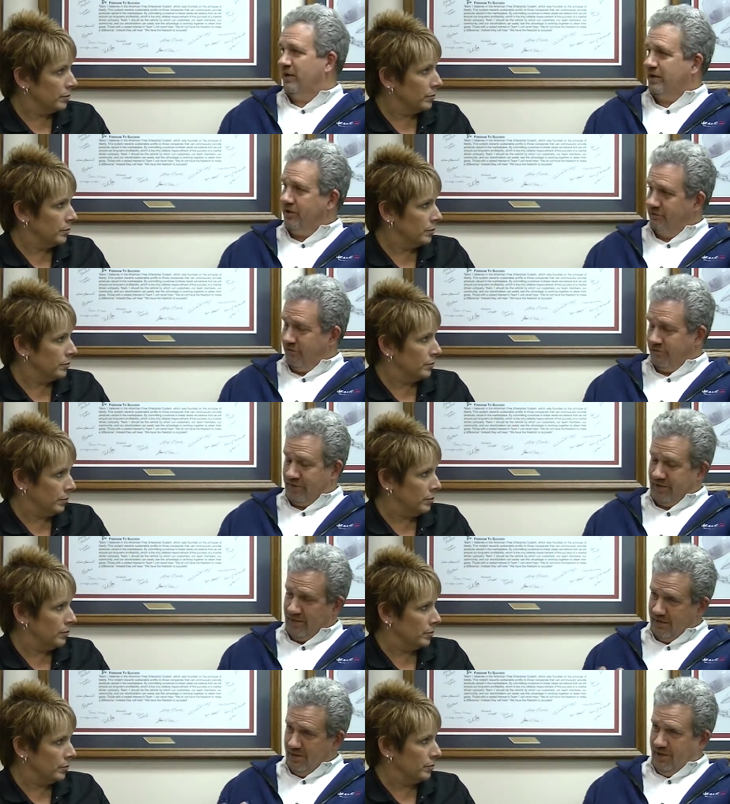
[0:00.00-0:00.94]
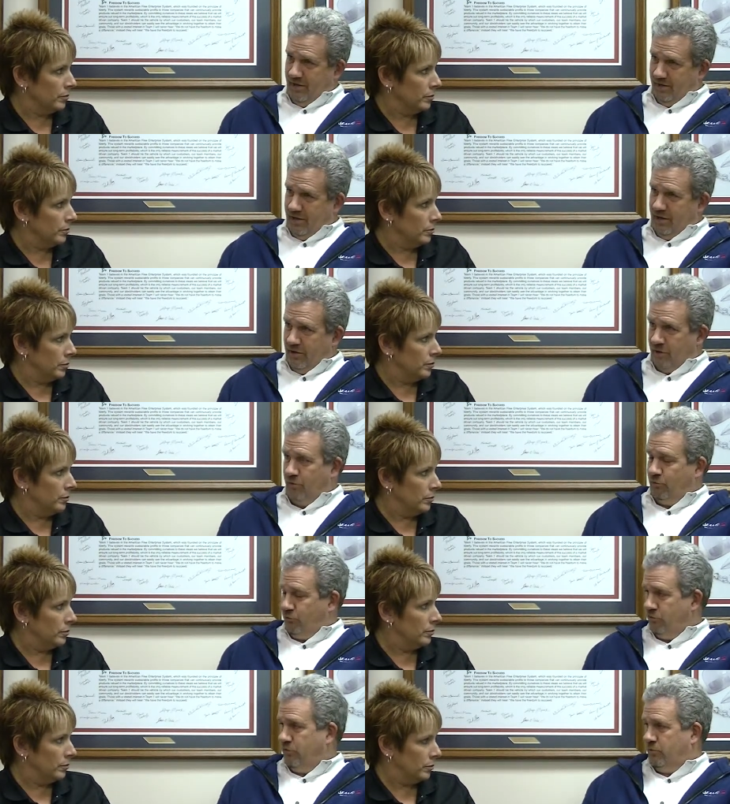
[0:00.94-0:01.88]
Speaker 1: because of the, you know,
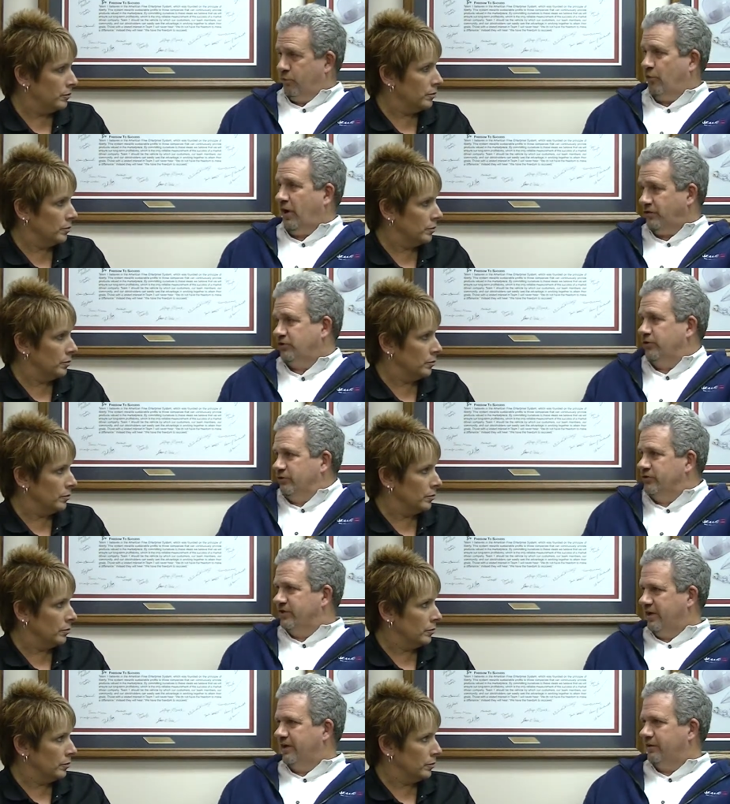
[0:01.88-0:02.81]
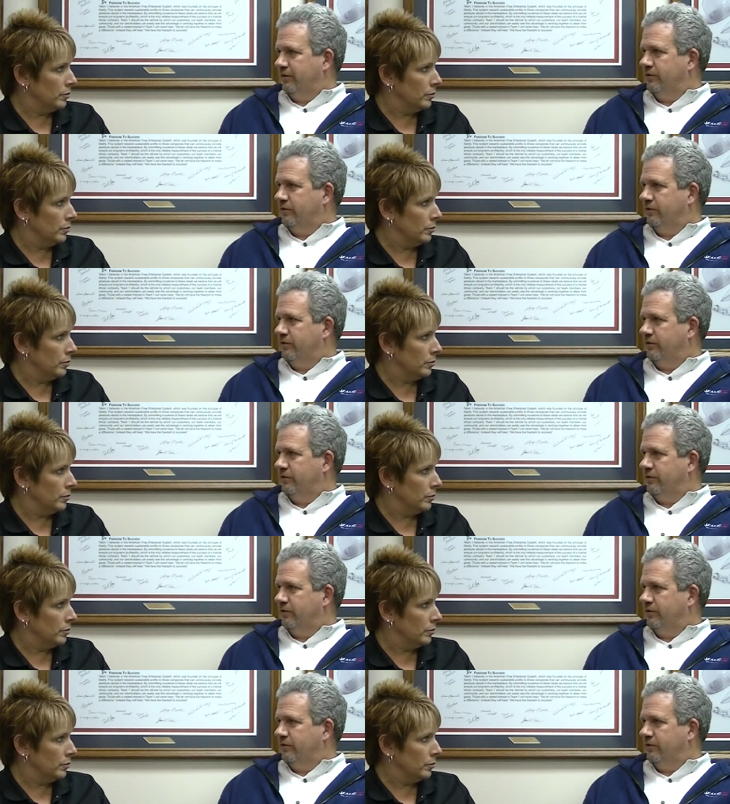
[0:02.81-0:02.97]
pressures that